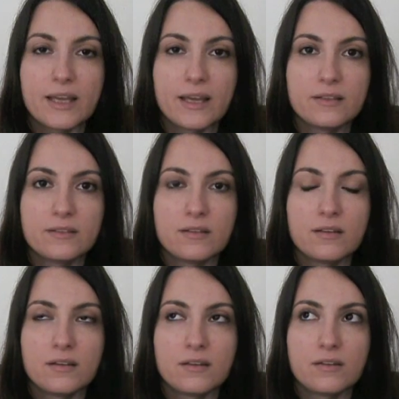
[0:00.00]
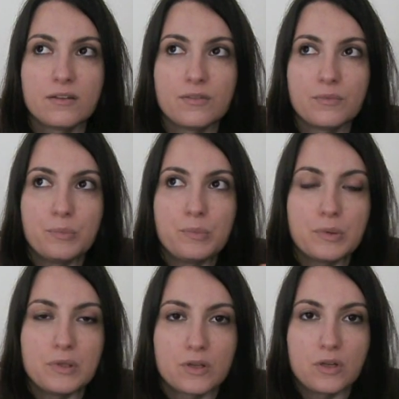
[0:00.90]
can
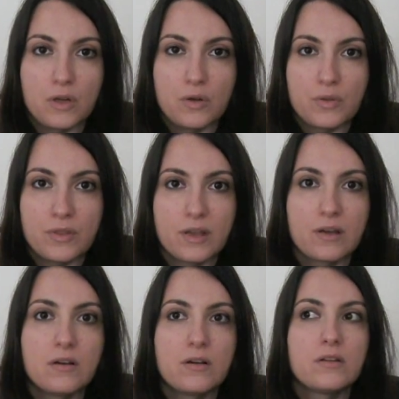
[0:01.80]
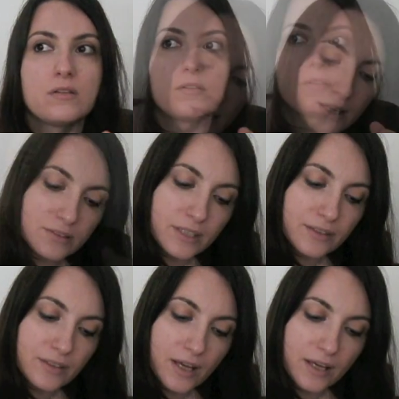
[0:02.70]
put a clothing on. Second
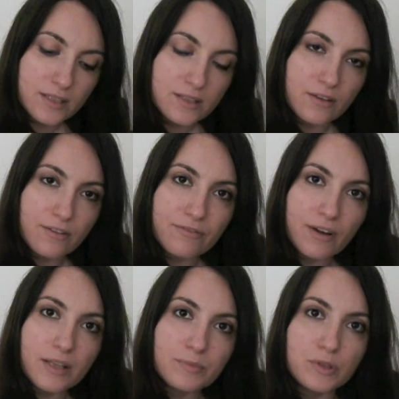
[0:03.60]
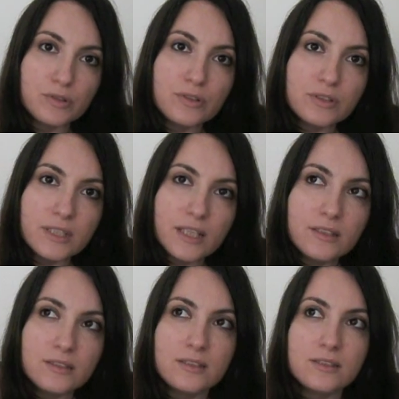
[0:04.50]
area is the fine motor
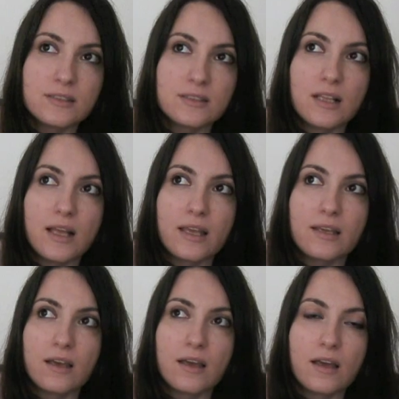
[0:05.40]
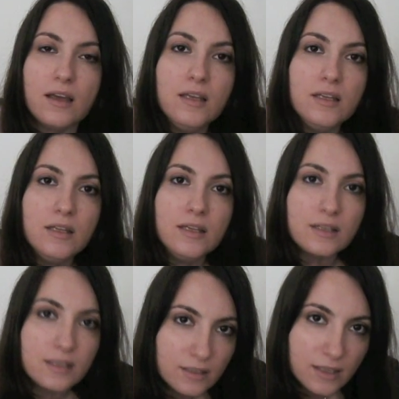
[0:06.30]
skills. This is like
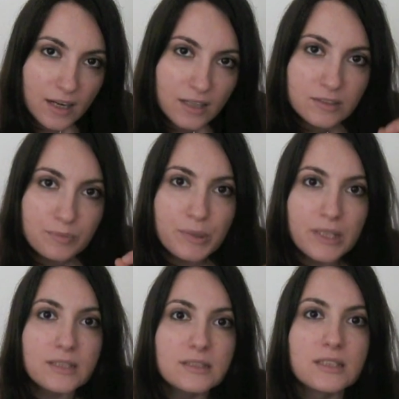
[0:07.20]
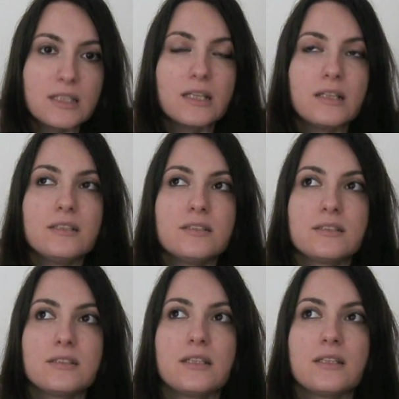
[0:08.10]
grasping
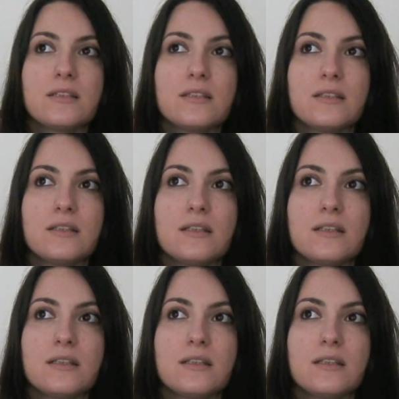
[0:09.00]
skills and